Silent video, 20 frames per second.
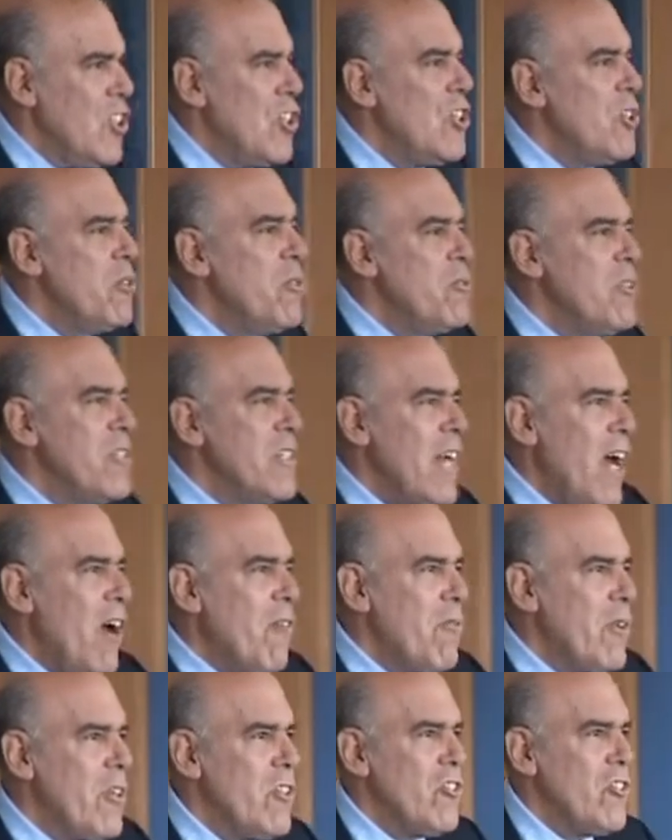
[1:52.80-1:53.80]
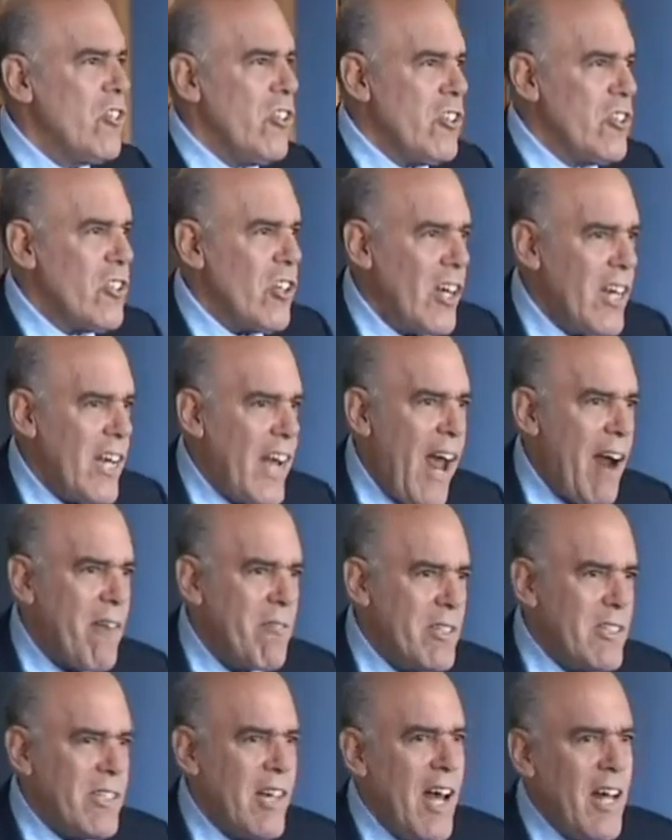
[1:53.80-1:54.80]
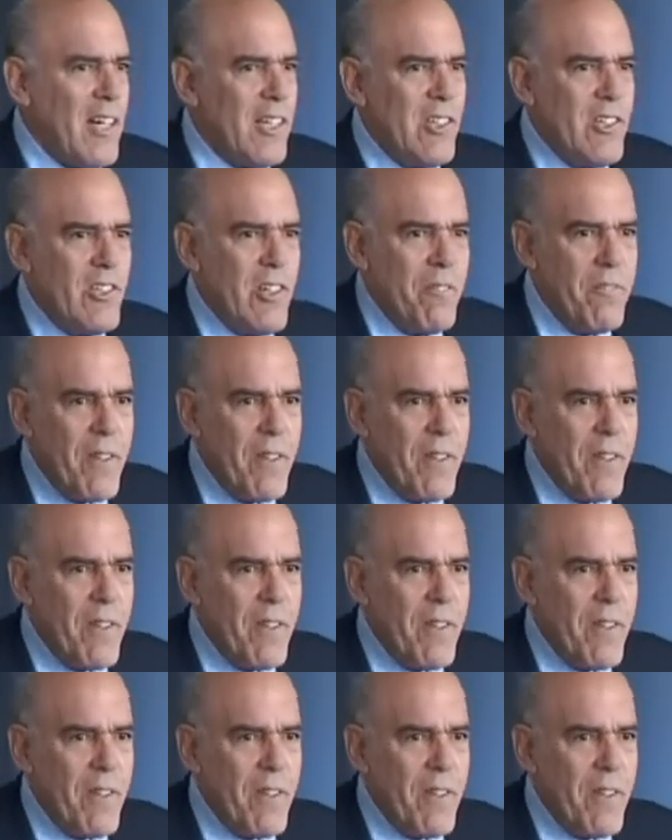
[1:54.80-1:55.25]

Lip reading: huge now research on narratology.